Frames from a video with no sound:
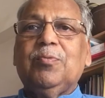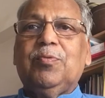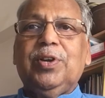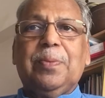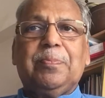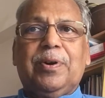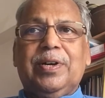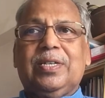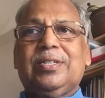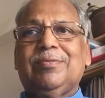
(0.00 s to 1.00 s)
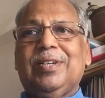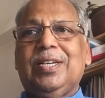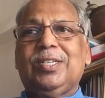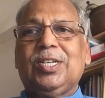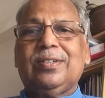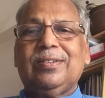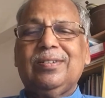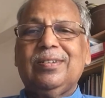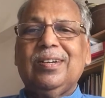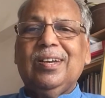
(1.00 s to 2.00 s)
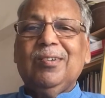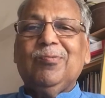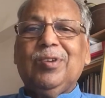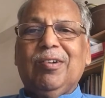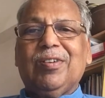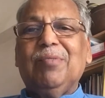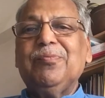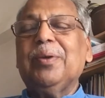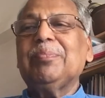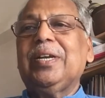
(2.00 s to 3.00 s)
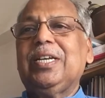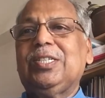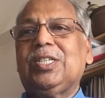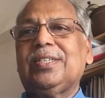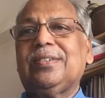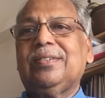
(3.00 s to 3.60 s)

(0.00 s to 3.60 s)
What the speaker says: We are products of the nature. We have come from the nature,